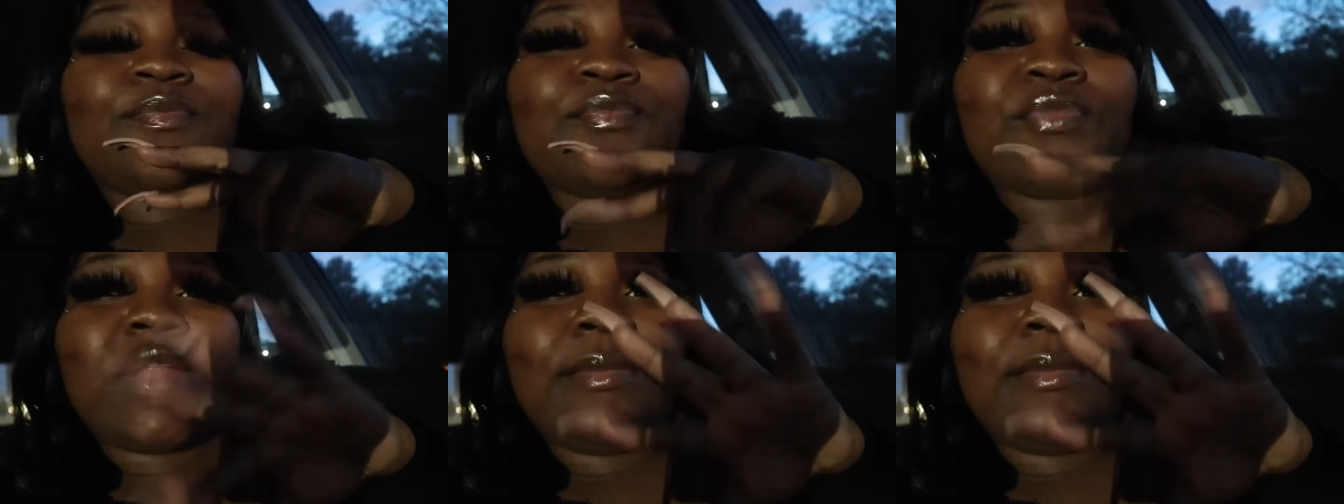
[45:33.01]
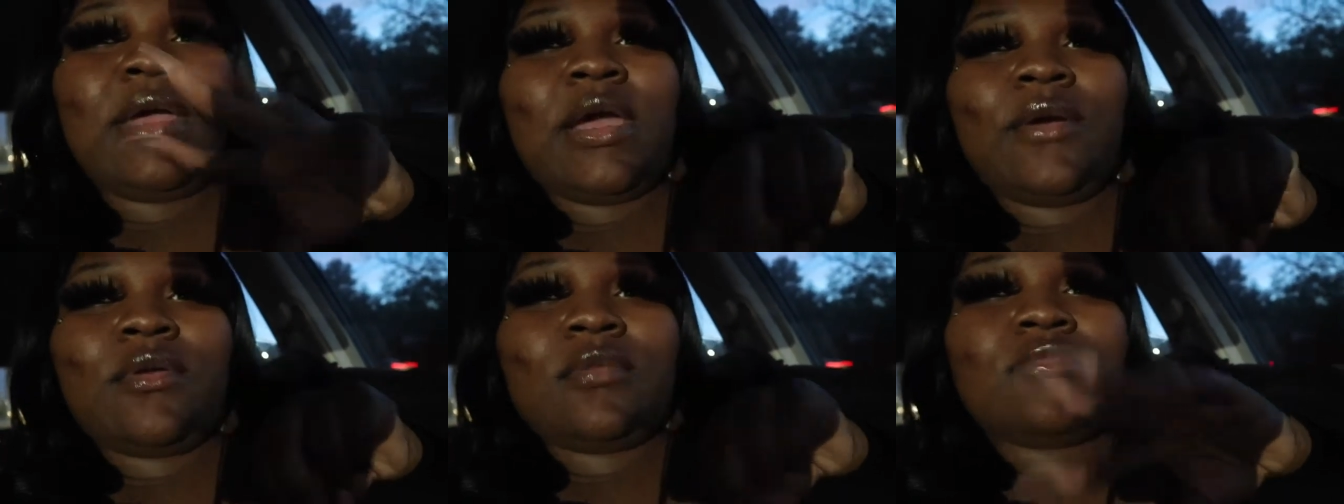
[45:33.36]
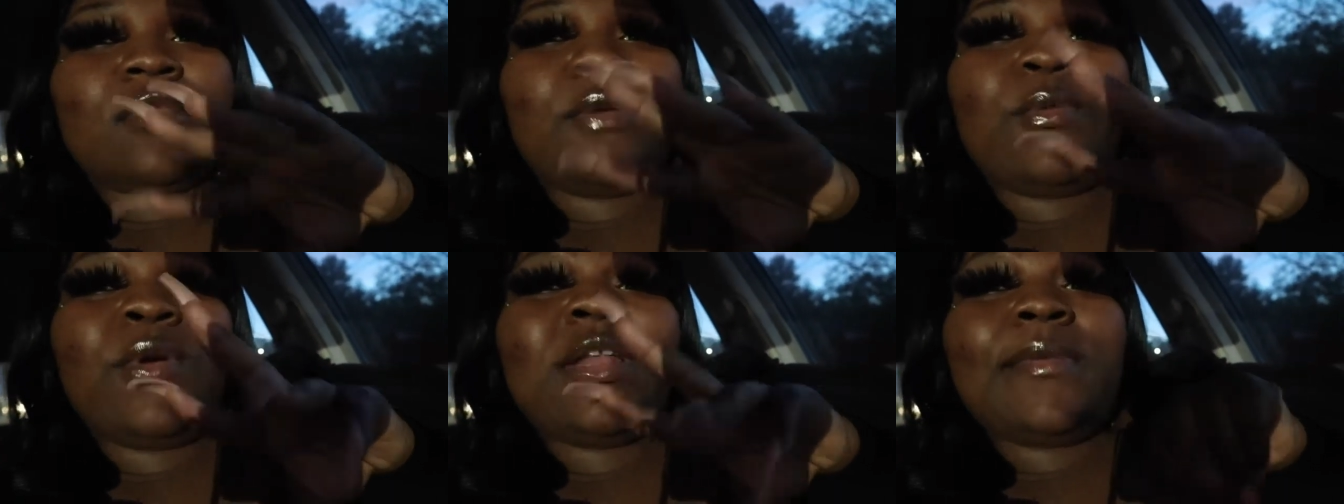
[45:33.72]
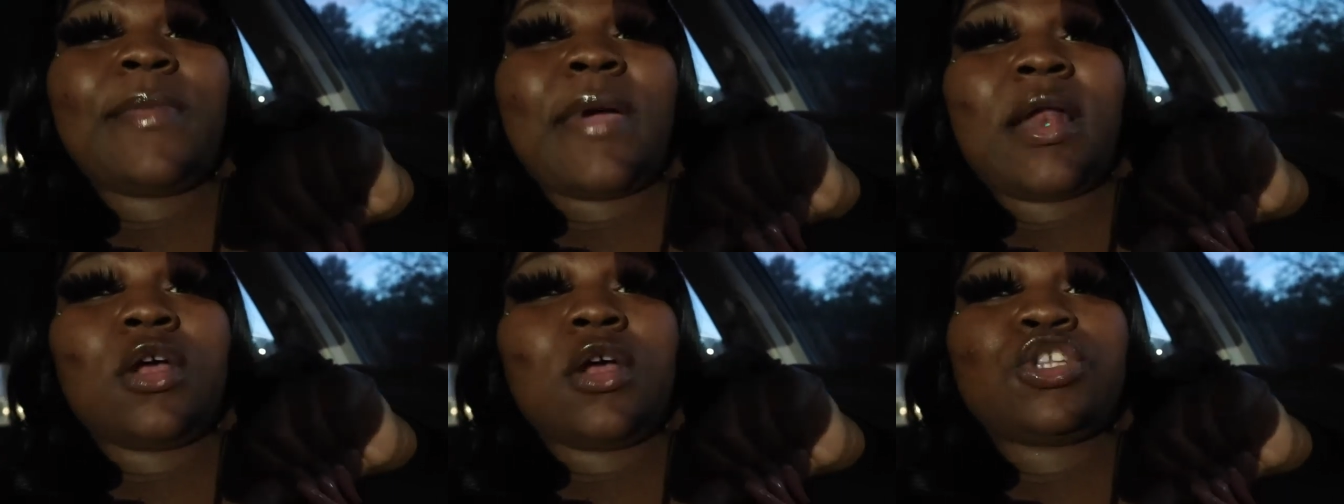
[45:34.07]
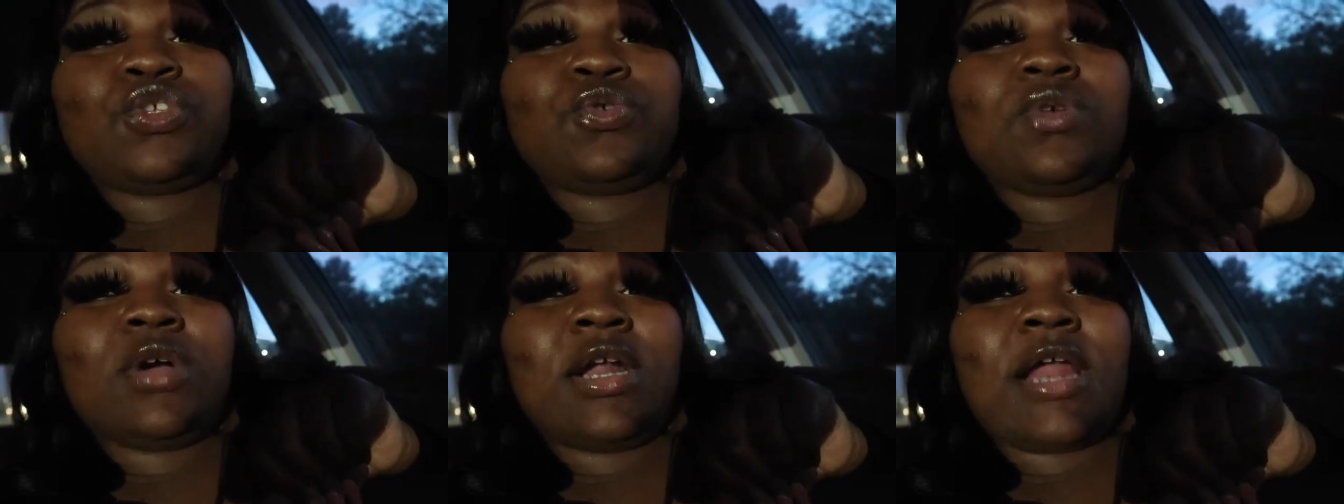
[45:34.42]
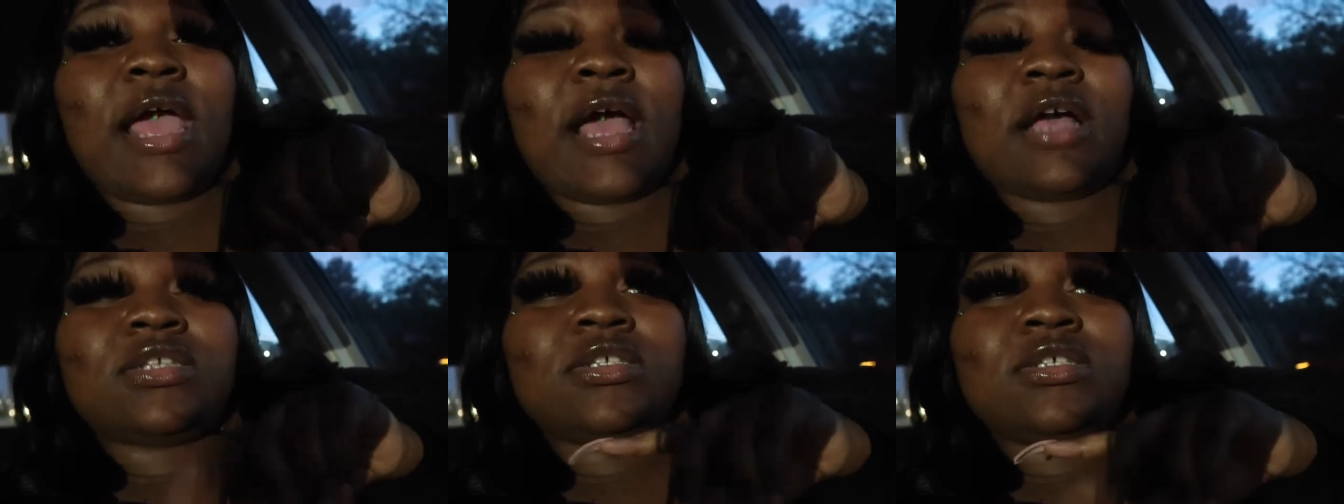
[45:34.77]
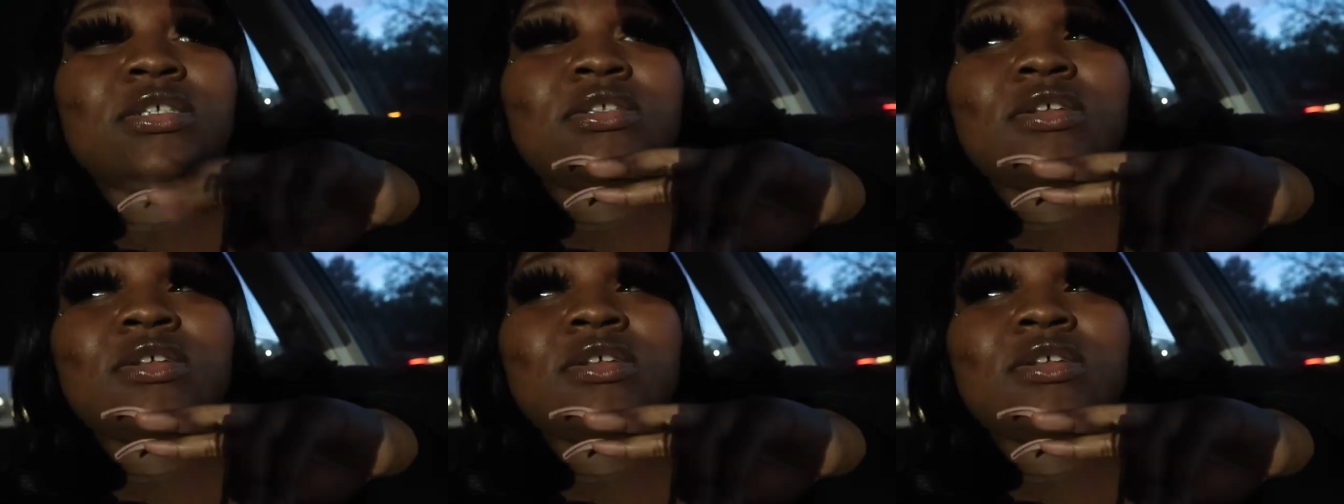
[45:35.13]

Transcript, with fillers: Let me hear. We debating on 200 houses.